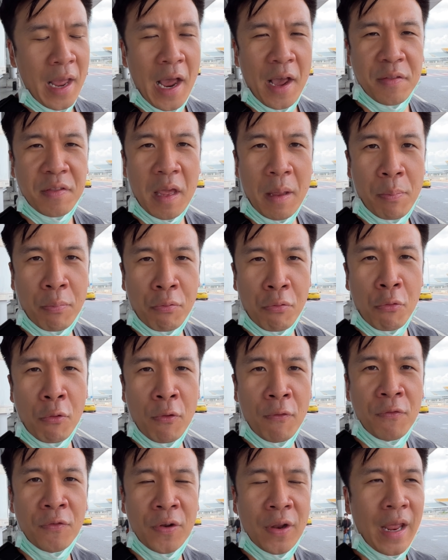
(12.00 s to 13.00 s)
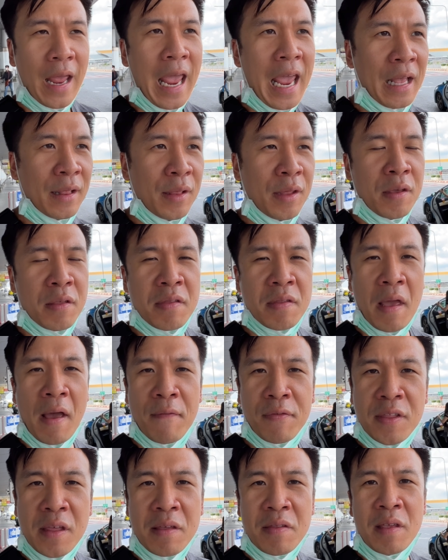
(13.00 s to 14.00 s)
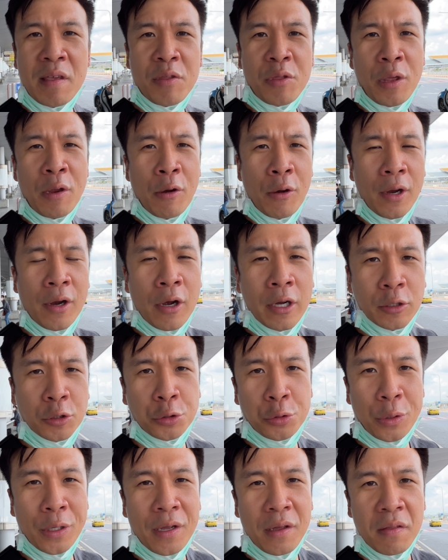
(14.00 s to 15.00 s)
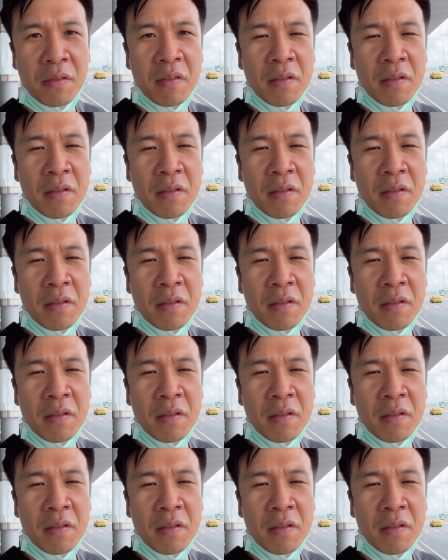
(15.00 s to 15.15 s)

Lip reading: has approved a list of 63 countries